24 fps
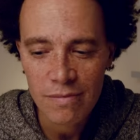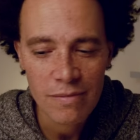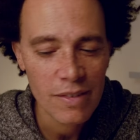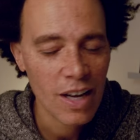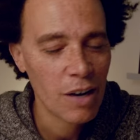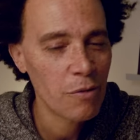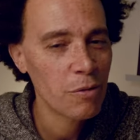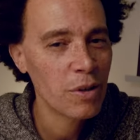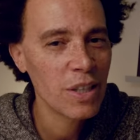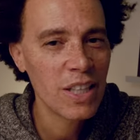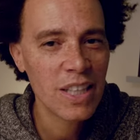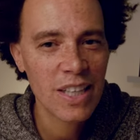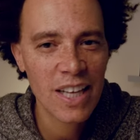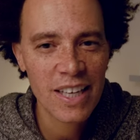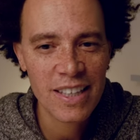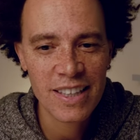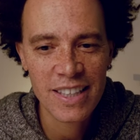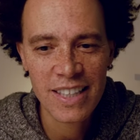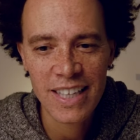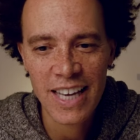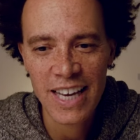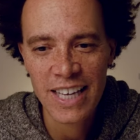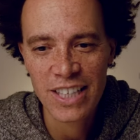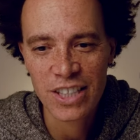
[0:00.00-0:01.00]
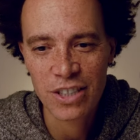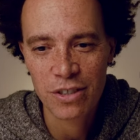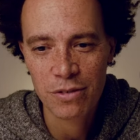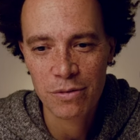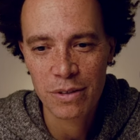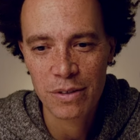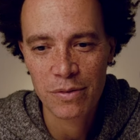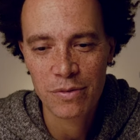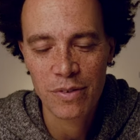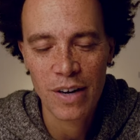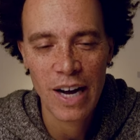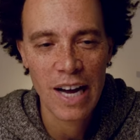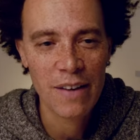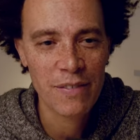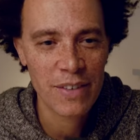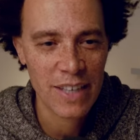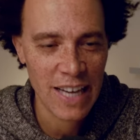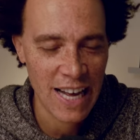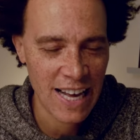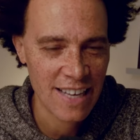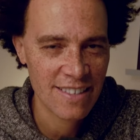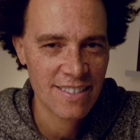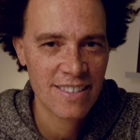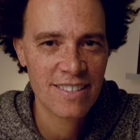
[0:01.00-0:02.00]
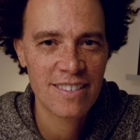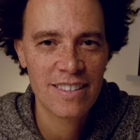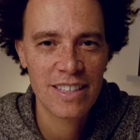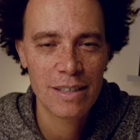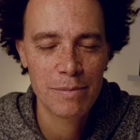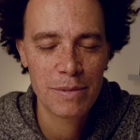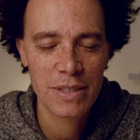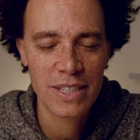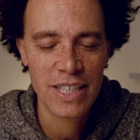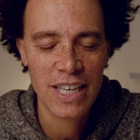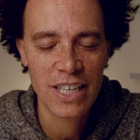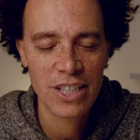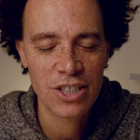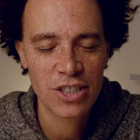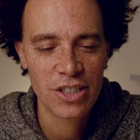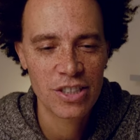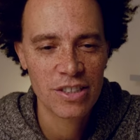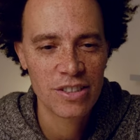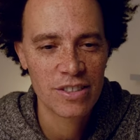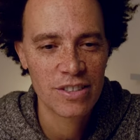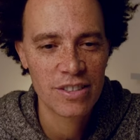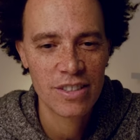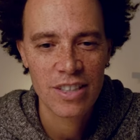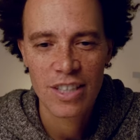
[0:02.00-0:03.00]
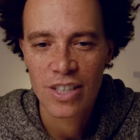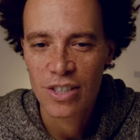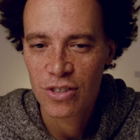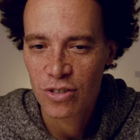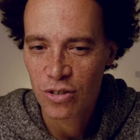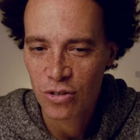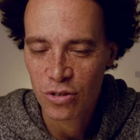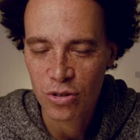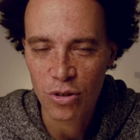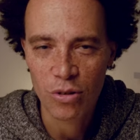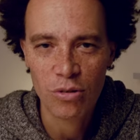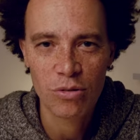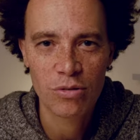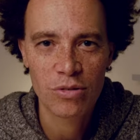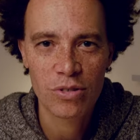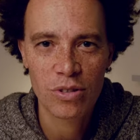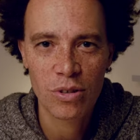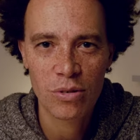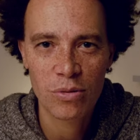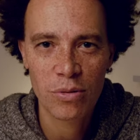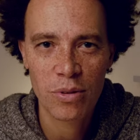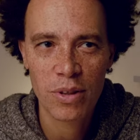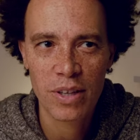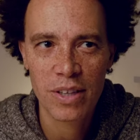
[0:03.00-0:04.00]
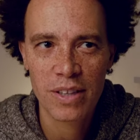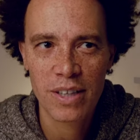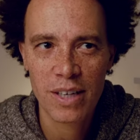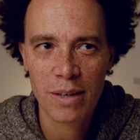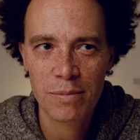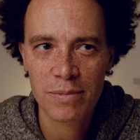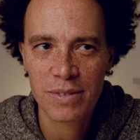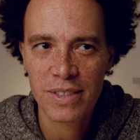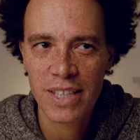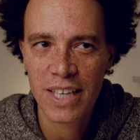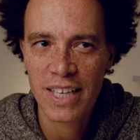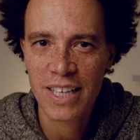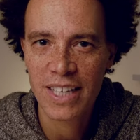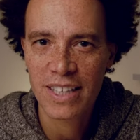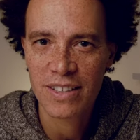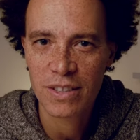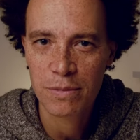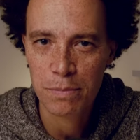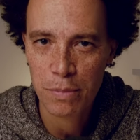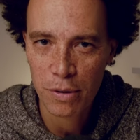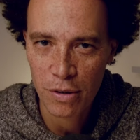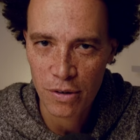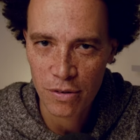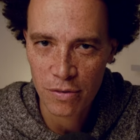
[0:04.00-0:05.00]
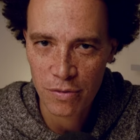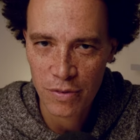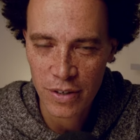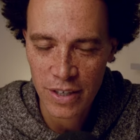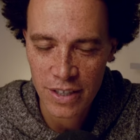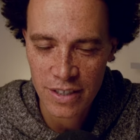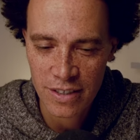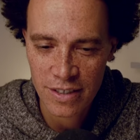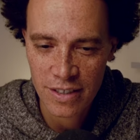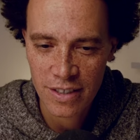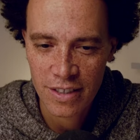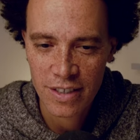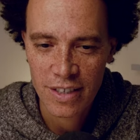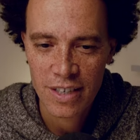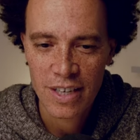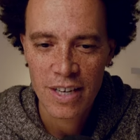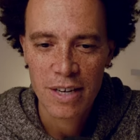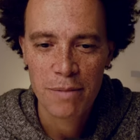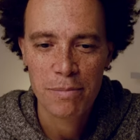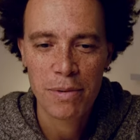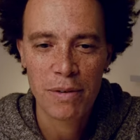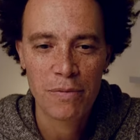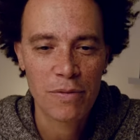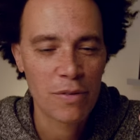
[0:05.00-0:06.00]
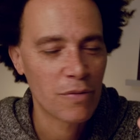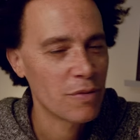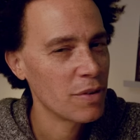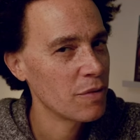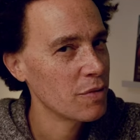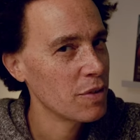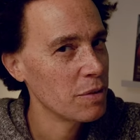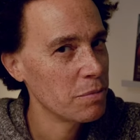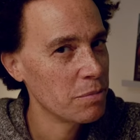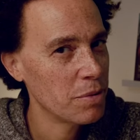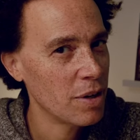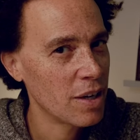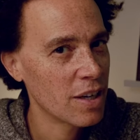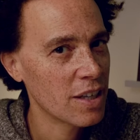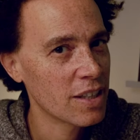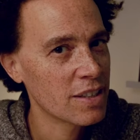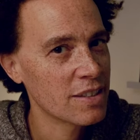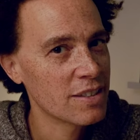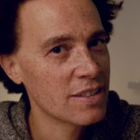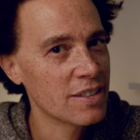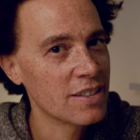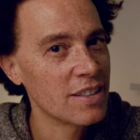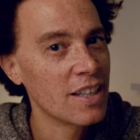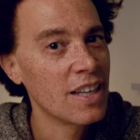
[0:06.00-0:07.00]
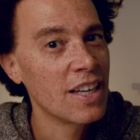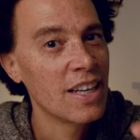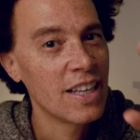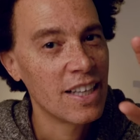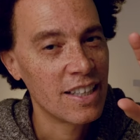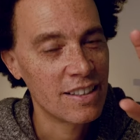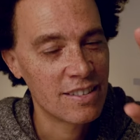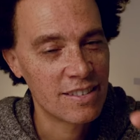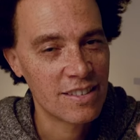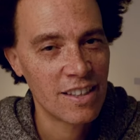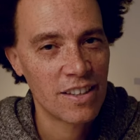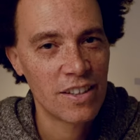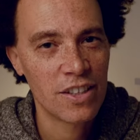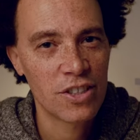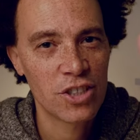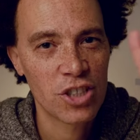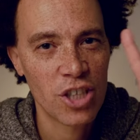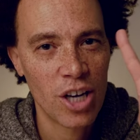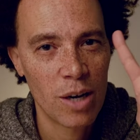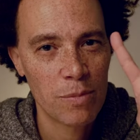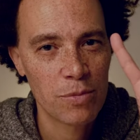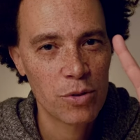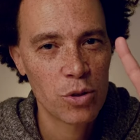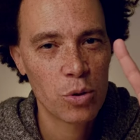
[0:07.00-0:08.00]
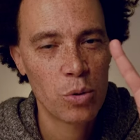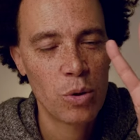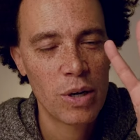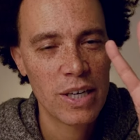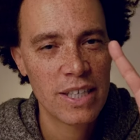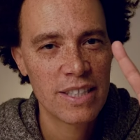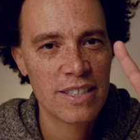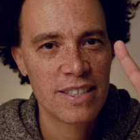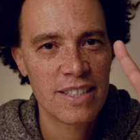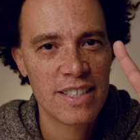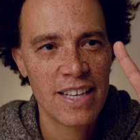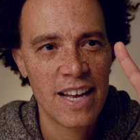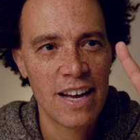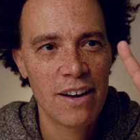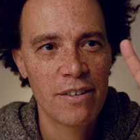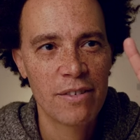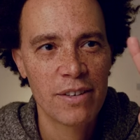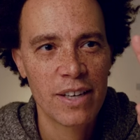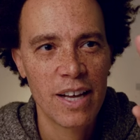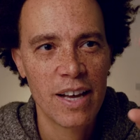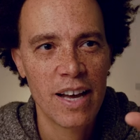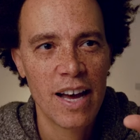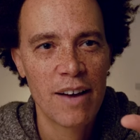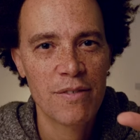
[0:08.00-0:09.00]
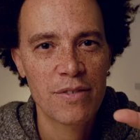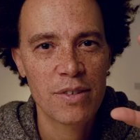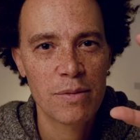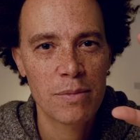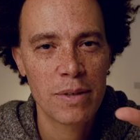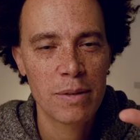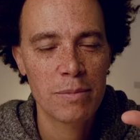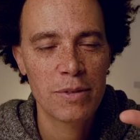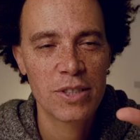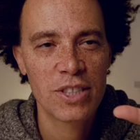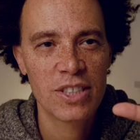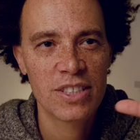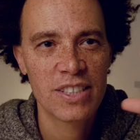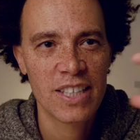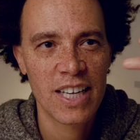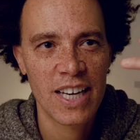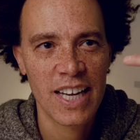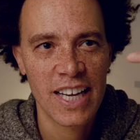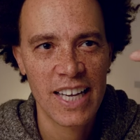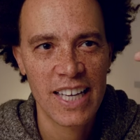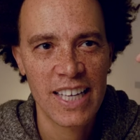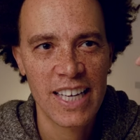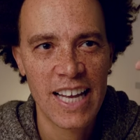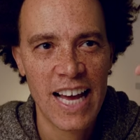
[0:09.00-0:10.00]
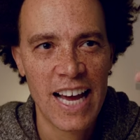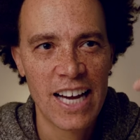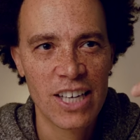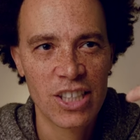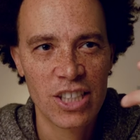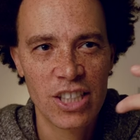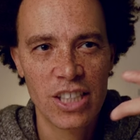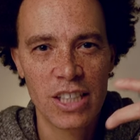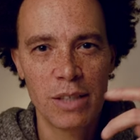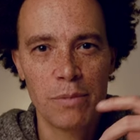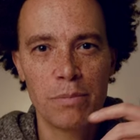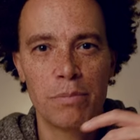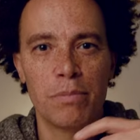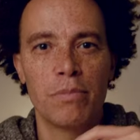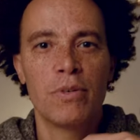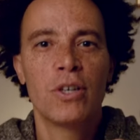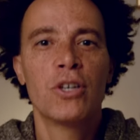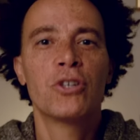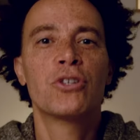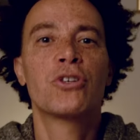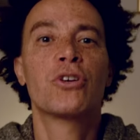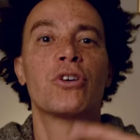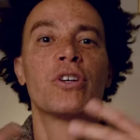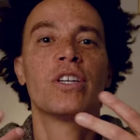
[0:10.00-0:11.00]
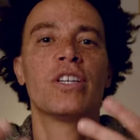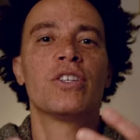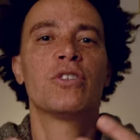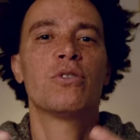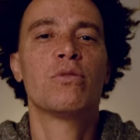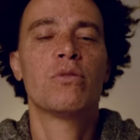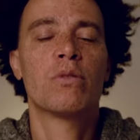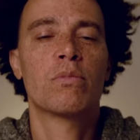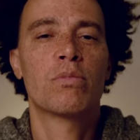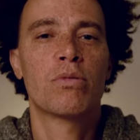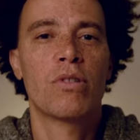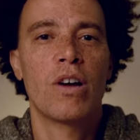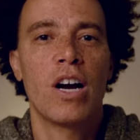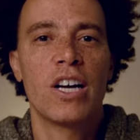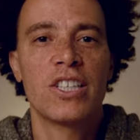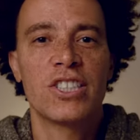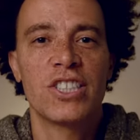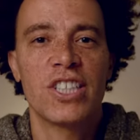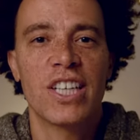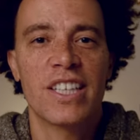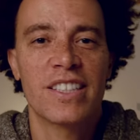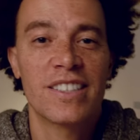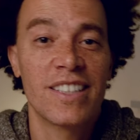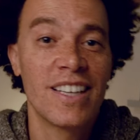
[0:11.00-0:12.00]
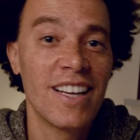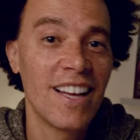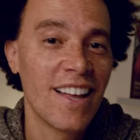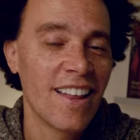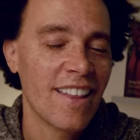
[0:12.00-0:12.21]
I really like the H35. It has its limitations, so don't think that I'm saying it's perfect, but for 50 bucks, it's done the job twice now, and I have some images that I can actually turn into a project.